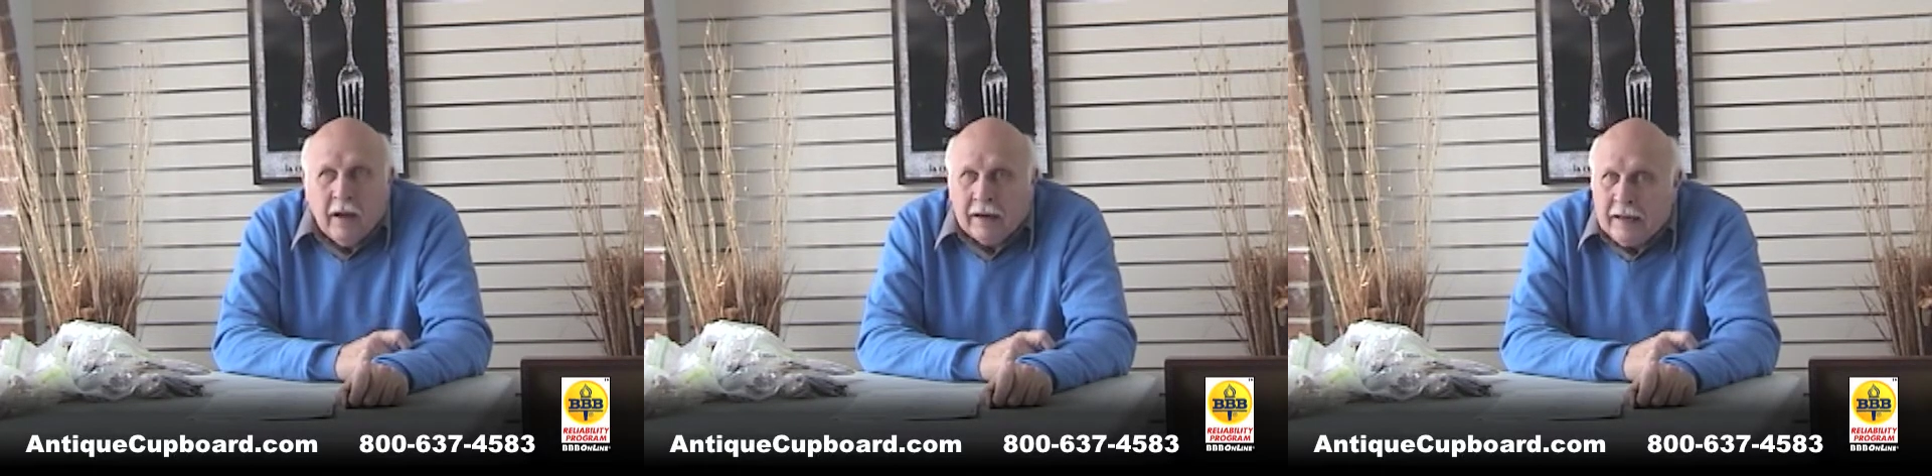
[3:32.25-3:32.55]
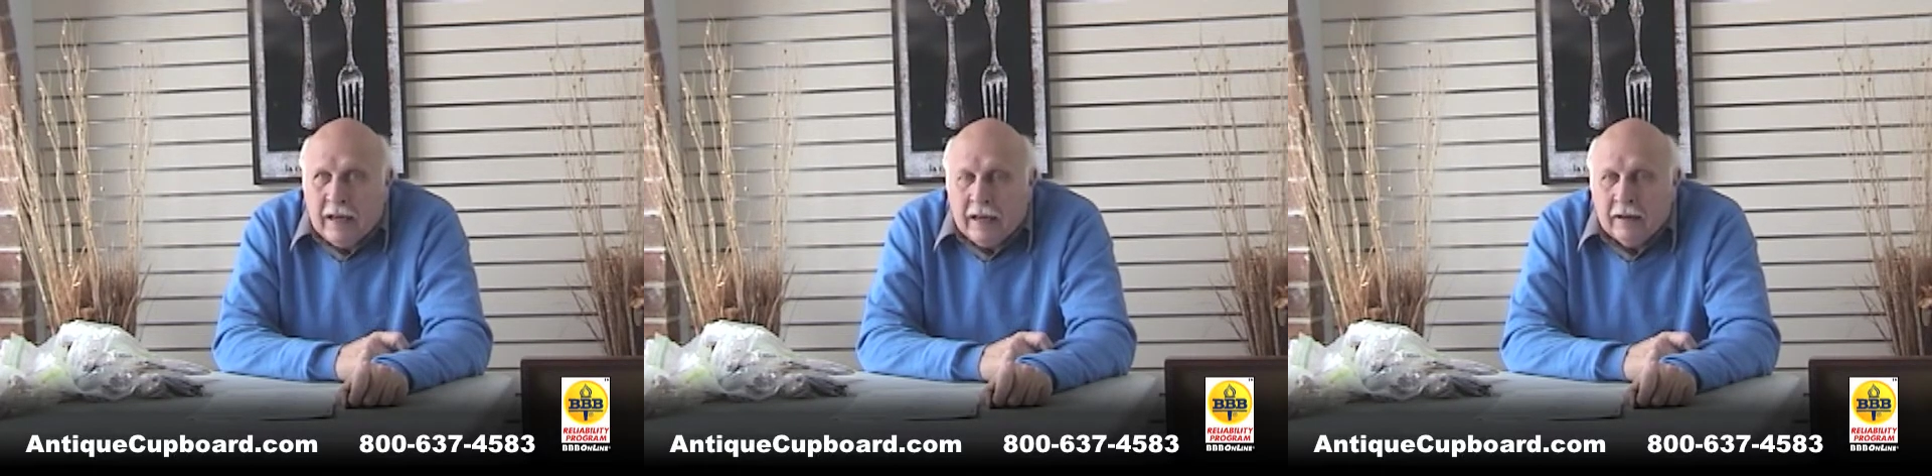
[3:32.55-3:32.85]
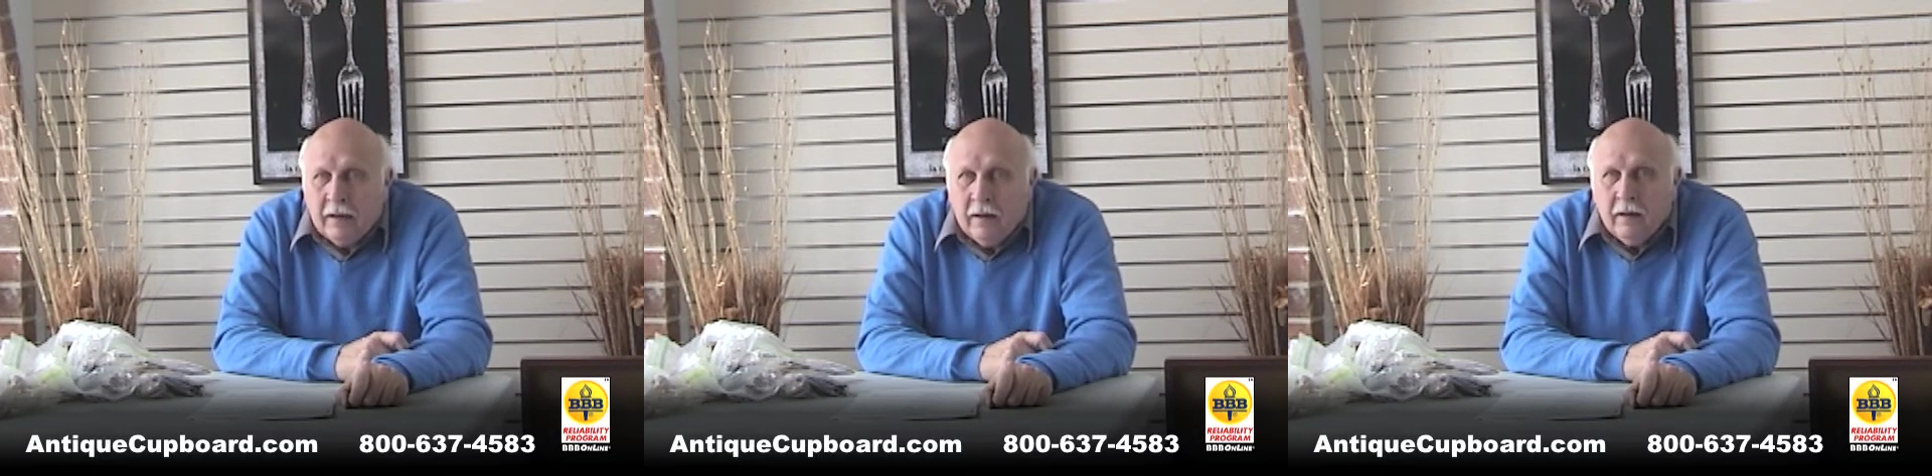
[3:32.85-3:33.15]

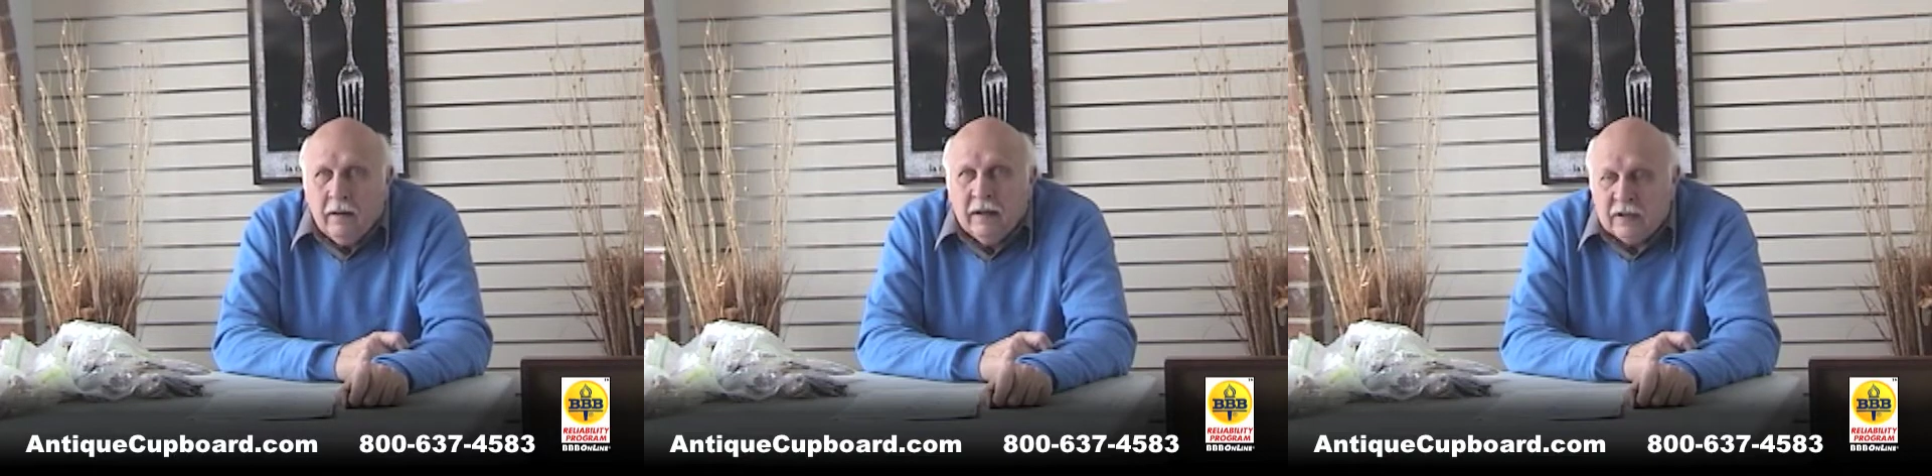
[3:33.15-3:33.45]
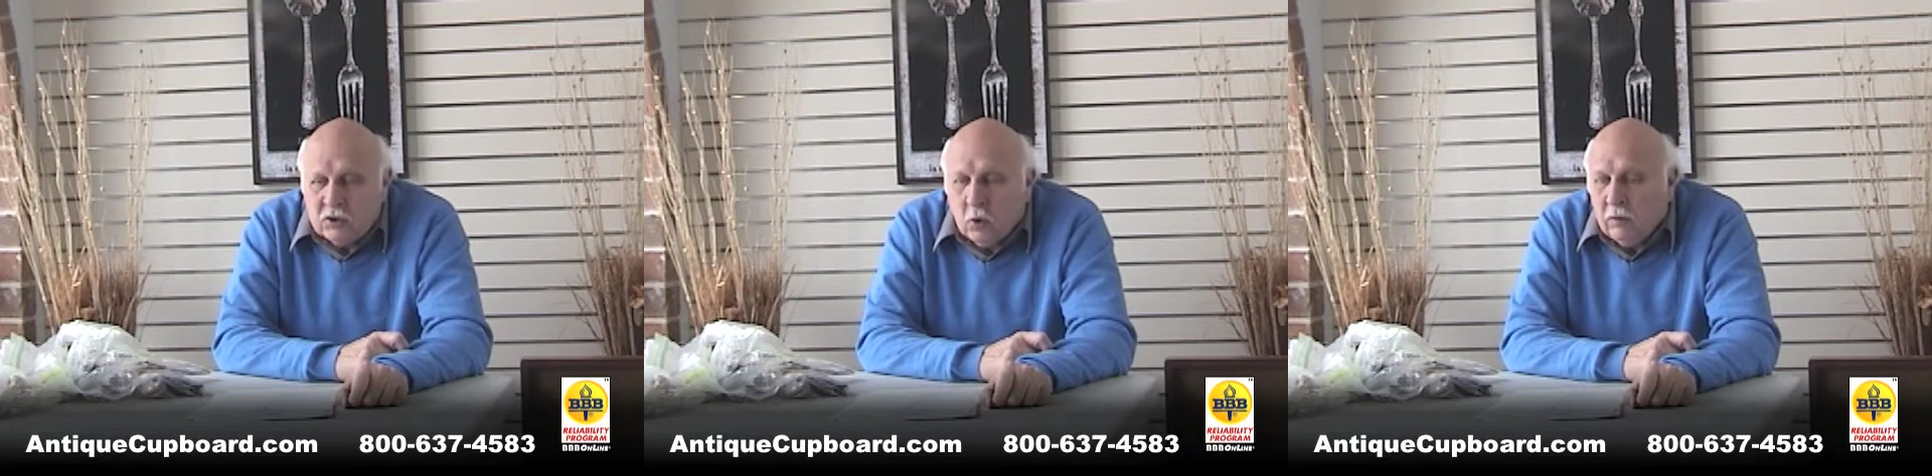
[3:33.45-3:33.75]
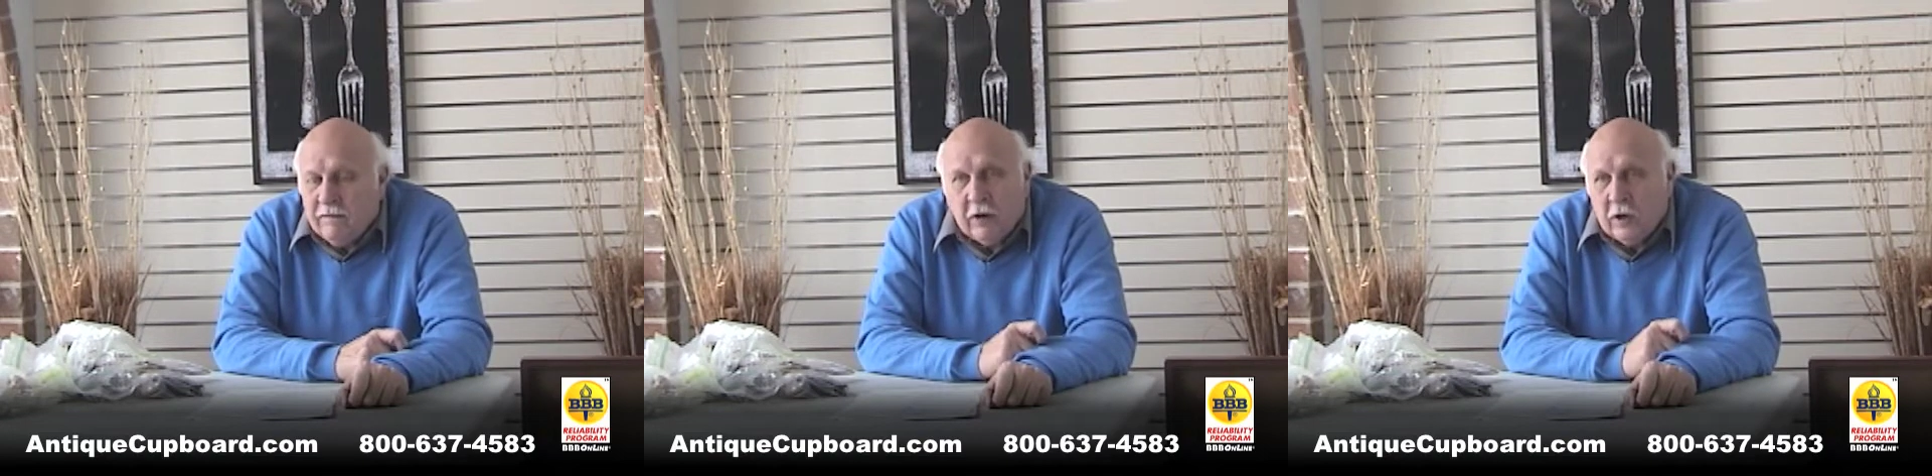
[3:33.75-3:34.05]
Again, it
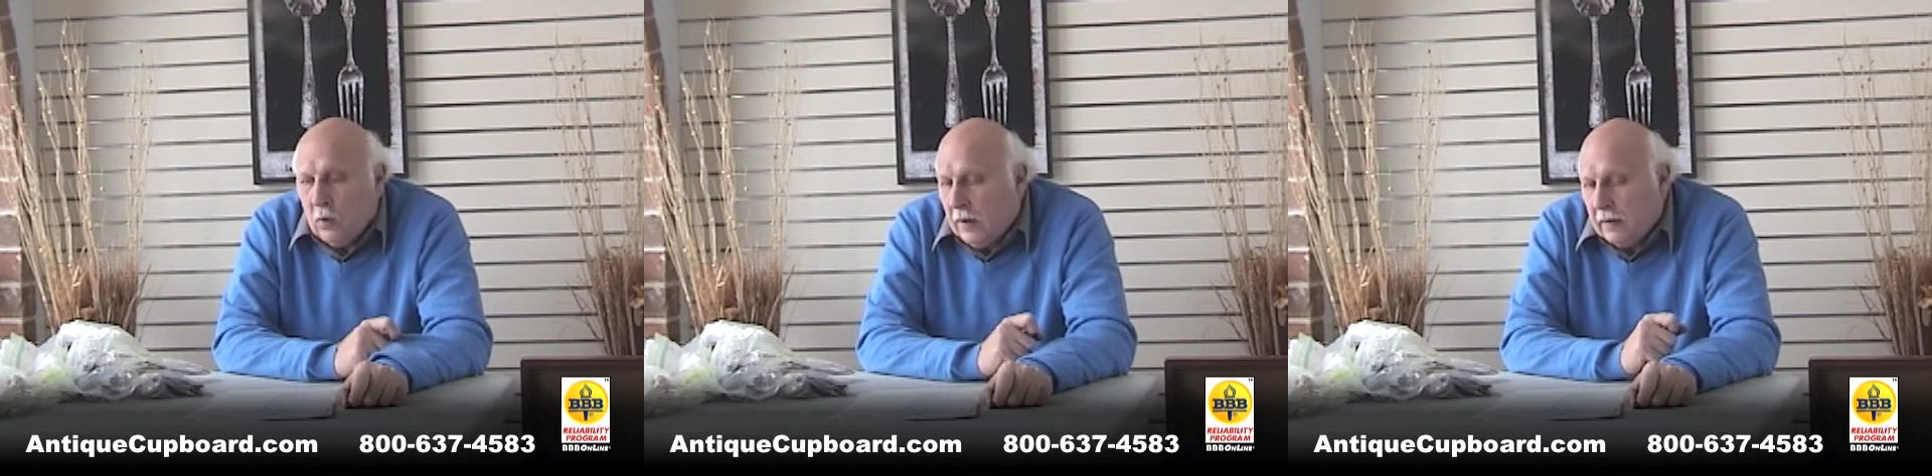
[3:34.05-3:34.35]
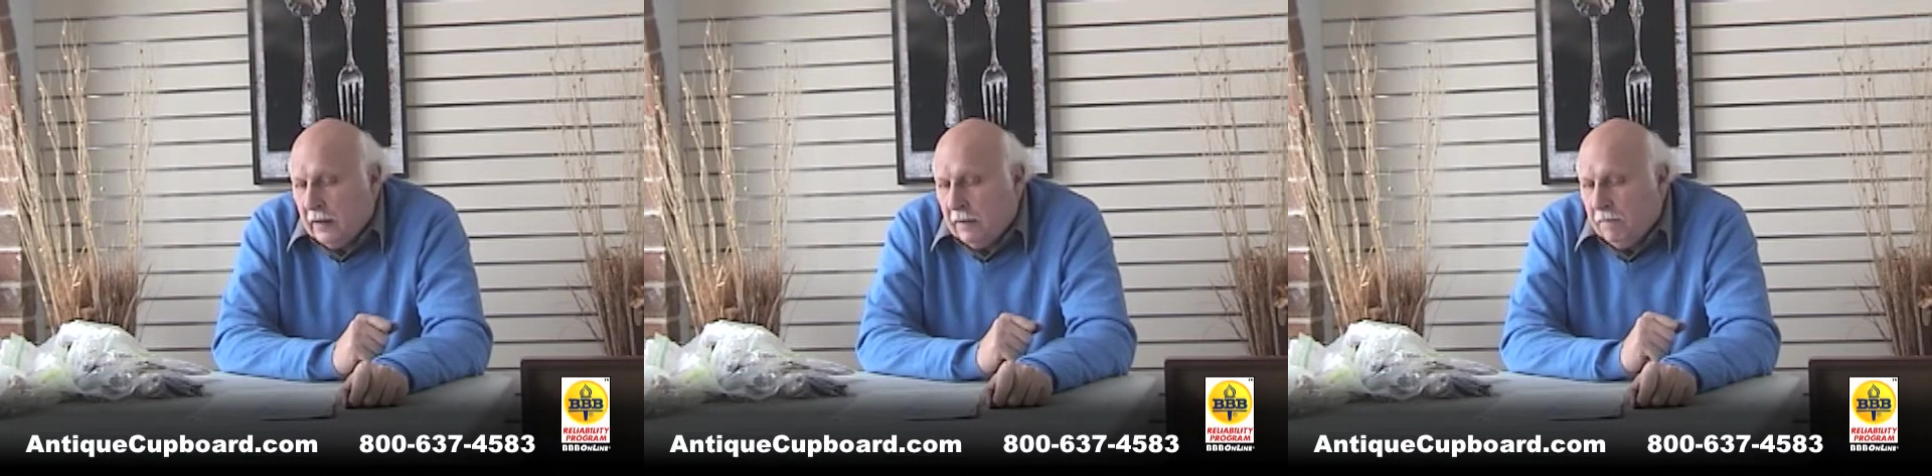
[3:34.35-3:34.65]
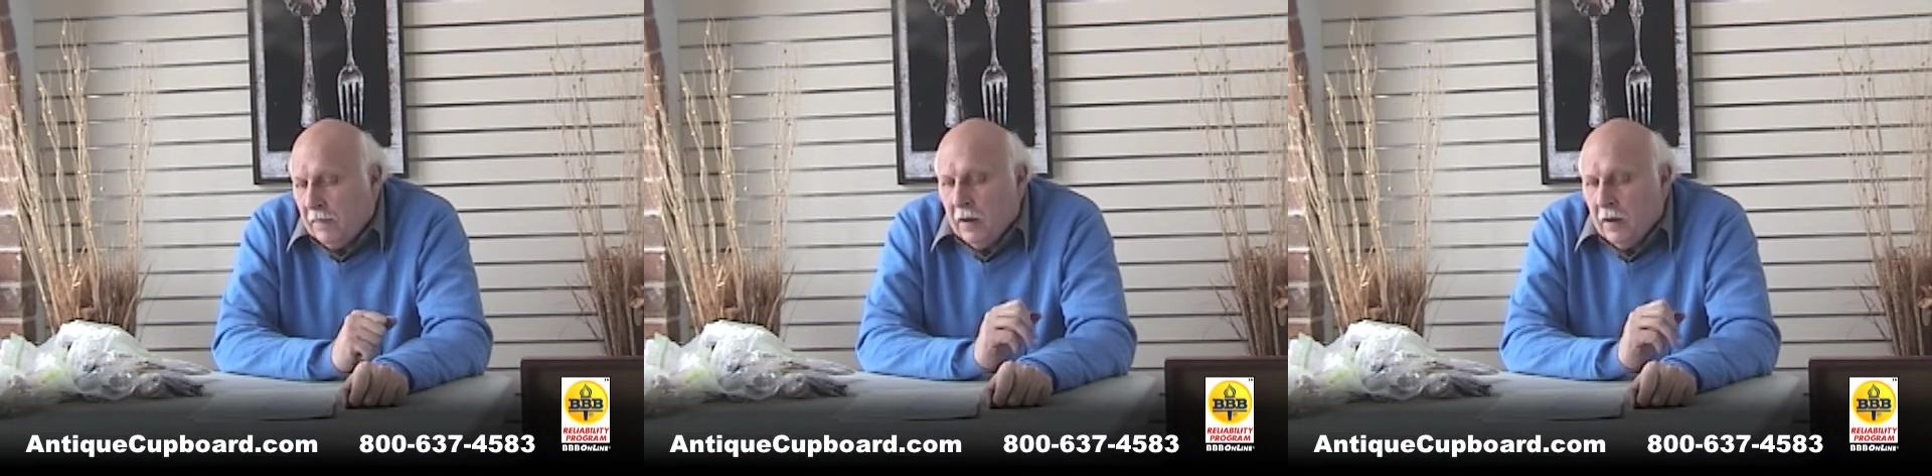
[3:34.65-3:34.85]
sold very quickly.